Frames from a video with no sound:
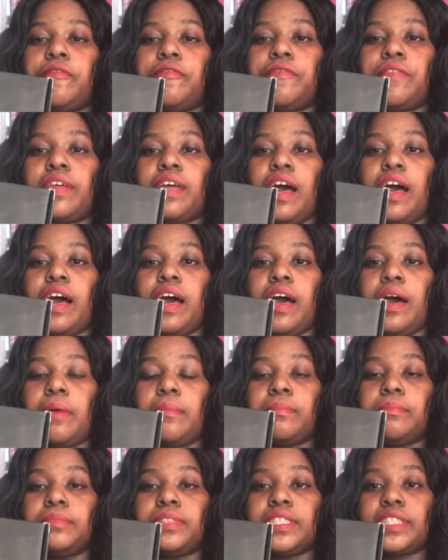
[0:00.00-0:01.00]

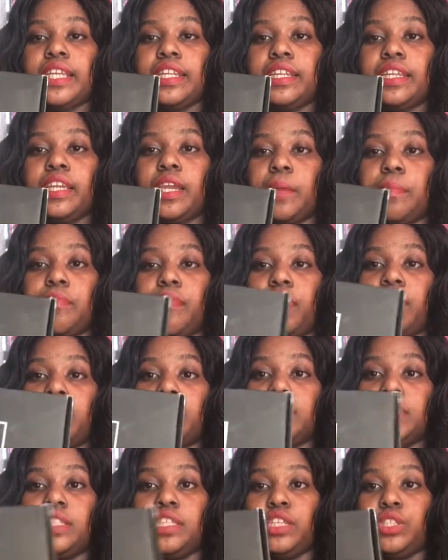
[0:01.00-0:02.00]
skincare products
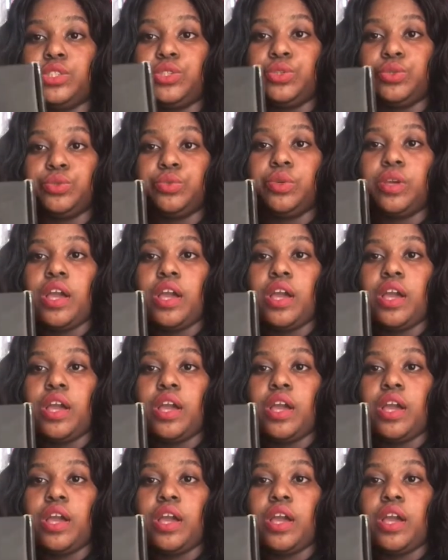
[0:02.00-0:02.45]
in here too.